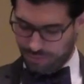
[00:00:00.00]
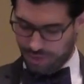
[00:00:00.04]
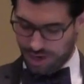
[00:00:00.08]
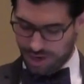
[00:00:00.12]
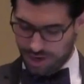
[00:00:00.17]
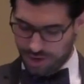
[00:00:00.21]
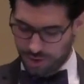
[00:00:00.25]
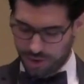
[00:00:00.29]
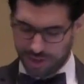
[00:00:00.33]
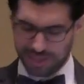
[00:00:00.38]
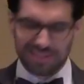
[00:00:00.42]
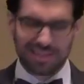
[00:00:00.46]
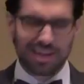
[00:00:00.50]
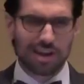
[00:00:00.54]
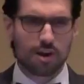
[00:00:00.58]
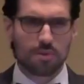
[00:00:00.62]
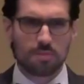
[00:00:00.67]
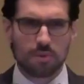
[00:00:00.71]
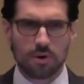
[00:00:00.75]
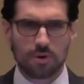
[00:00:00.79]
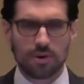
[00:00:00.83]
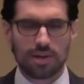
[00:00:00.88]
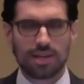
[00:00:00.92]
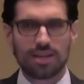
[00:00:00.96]
our
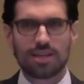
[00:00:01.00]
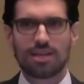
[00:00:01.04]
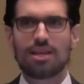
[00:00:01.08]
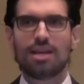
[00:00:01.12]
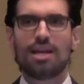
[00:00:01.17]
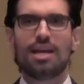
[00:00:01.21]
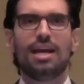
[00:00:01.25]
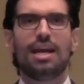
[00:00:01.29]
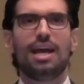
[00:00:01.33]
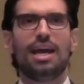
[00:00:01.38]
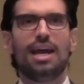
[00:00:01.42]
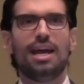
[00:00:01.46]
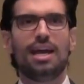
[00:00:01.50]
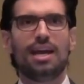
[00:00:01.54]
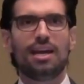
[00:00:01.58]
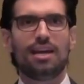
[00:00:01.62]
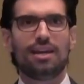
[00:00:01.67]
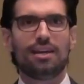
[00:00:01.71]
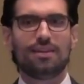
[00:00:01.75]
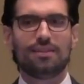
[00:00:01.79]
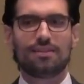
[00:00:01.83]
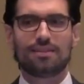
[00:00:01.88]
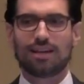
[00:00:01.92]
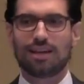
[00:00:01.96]
ceremony,
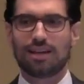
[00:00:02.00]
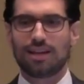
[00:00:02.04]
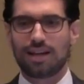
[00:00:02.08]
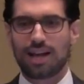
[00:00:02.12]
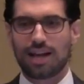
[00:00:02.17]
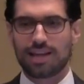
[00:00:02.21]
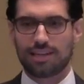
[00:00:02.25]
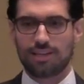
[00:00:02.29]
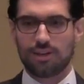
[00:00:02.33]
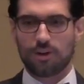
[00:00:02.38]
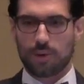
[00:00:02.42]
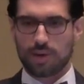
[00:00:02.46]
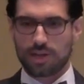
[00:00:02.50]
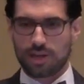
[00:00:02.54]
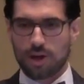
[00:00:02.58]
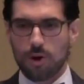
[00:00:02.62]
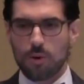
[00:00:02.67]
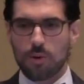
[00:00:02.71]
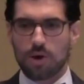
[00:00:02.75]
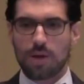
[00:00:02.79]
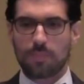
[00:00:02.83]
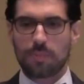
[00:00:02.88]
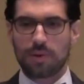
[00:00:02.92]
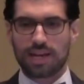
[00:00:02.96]
and I
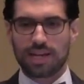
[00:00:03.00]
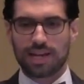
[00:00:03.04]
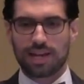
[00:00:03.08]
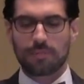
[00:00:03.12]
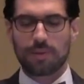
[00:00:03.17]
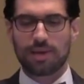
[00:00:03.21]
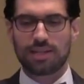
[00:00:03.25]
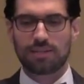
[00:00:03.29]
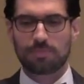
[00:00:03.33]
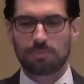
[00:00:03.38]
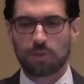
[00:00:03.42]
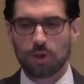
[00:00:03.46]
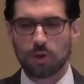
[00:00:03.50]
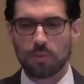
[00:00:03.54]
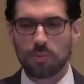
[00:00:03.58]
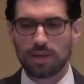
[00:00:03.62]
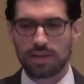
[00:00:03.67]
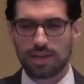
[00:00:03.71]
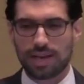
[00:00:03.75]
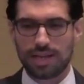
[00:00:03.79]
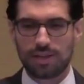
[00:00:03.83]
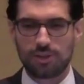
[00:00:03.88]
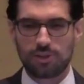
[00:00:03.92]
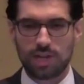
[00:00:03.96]
go up and I get my diploma
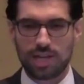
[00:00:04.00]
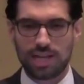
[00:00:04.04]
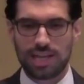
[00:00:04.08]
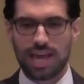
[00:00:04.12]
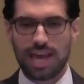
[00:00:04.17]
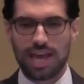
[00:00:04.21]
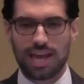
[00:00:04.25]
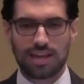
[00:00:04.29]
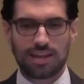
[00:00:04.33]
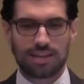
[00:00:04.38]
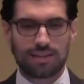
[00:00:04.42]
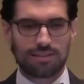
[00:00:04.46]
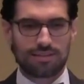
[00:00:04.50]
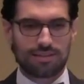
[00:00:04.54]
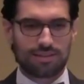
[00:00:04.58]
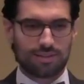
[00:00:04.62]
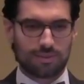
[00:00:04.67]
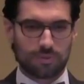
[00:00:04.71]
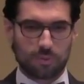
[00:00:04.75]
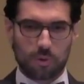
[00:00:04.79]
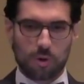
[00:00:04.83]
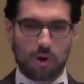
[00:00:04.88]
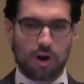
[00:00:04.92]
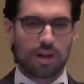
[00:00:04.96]
and I shake hands,
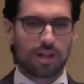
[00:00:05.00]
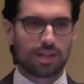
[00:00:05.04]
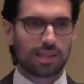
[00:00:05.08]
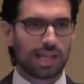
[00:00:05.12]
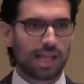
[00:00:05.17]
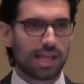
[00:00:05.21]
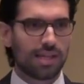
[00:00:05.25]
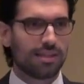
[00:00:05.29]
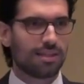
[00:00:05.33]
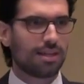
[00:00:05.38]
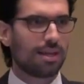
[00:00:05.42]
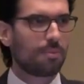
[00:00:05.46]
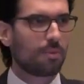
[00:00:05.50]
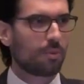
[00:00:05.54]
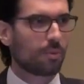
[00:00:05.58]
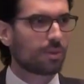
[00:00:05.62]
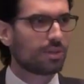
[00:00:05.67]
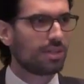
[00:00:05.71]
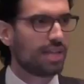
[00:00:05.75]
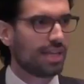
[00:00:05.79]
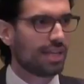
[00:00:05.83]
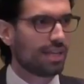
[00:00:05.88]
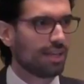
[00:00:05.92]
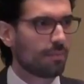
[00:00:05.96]
and we're all lined up and
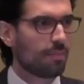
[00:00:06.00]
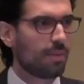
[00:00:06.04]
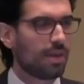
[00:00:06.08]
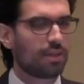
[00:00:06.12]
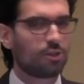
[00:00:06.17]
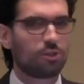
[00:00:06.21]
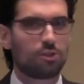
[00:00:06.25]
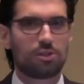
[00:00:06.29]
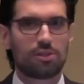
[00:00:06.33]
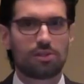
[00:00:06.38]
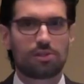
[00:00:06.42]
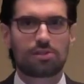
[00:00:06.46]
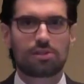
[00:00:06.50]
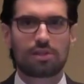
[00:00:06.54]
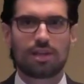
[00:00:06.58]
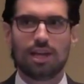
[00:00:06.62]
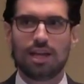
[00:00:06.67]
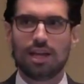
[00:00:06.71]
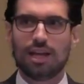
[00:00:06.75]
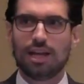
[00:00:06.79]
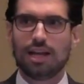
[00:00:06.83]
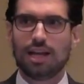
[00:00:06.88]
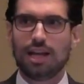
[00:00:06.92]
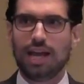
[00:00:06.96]
we're taking pictures,
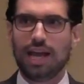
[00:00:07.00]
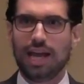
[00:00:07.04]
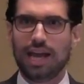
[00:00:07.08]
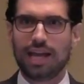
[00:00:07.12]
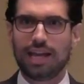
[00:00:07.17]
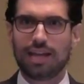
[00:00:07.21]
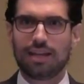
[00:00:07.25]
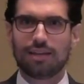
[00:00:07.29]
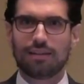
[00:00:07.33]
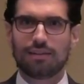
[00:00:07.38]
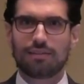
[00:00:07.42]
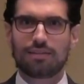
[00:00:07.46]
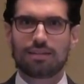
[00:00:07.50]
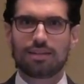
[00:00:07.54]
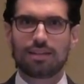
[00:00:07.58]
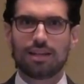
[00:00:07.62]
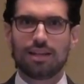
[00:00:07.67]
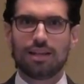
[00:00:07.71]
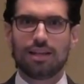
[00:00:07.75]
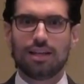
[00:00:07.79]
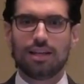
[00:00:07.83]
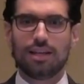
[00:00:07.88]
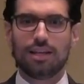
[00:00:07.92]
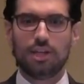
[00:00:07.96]
and
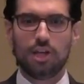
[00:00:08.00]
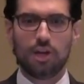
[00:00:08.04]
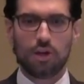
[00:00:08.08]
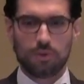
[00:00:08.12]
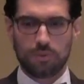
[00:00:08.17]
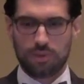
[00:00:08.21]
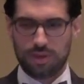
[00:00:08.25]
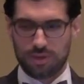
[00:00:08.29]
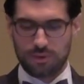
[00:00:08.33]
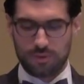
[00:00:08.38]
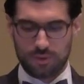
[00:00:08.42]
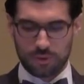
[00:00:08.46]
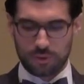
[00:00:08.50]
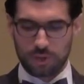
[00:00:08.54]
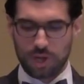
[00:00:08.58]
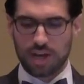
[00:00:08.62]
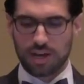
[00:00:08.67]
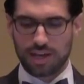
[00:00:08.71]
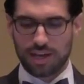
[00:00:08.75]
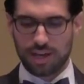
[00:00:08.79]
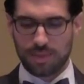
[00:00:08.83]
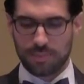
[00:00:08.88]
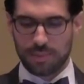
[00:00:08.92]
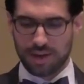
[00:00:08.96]
they're
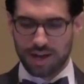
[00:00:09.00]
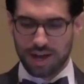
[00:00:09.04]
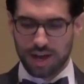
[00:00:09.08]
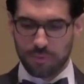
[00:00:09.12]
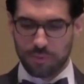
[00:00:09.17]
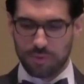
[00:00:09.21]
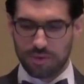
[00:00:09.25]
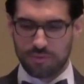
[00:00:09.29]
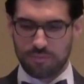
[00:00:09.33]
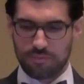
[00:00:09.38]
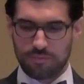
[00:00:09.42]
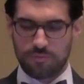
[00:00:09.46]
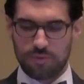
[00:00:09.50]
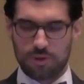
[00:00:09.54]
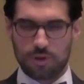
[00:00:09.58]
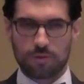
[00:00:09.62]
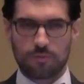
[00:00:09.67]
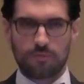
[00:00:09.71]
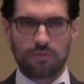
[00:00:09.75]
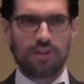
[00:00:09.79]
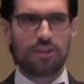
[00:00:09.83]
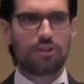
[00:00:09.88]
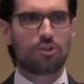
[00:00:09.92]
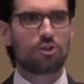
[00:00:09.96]
talking about how we've
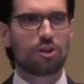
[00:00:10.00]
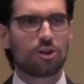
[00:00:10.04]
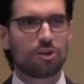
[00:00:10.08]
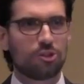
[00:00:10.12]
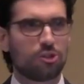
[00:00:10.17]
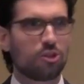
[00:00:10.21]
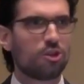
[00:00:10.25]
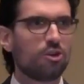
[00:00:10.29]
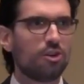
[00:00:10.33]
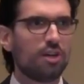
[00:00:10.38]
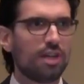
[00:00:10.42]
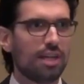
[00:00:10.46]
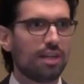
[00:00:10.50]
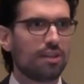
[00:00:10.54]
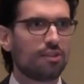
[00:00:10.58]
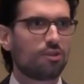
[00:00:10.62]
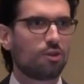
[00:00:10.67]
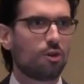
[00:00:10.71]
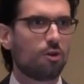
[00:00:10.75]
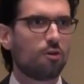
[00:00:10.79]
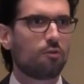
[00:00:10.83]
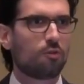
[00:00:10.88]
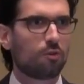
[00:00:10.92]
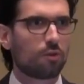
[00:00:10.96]
finished our journey and
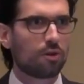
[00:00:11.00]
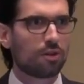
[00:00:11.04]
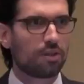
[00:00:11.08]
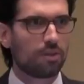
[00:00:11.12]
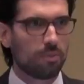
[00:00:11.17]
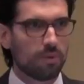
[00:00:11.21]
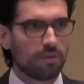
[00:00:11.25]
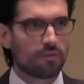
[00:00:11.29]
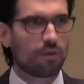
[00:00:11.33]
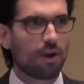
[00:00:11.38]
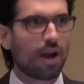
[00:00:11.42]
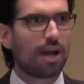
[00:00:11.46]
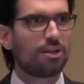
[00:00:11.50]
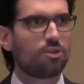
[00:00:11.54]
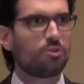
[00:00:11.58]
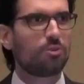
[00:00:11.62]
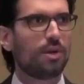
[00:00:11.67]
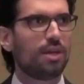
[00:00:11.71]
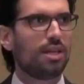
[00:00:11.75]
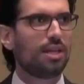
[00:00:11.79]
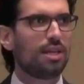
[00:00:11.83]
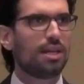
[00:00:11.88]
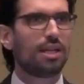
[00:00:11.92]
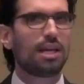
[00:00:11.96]
so forth, and we've
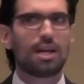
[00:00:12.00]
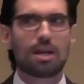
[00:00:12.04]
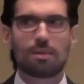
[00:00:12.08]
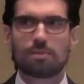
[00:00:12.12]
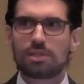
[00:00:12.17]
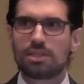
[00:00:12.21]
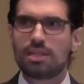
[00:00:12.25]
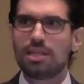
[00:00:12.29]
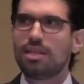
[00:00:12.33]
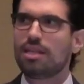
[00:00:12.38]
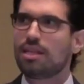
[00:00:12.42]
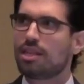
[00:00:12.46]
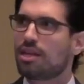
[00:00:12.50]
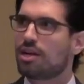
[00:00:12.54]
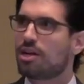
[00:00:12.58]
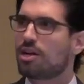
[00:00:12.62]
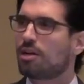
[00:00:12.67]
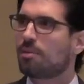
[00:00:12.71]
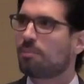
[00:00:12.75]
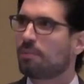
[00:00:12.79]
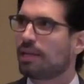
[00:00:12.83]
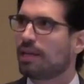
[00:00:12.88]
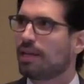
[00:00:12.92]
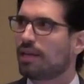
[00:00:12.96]
graduated, and I'm sitting there
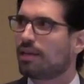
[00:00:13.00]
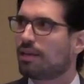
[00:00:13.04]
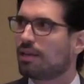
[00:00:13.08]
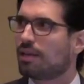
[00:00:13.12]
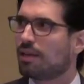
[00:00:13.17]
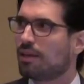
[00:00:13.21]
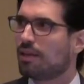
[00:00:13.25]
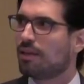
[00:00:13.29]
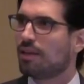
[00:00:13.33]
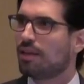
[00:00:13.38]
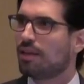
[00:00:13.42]
and I'm like,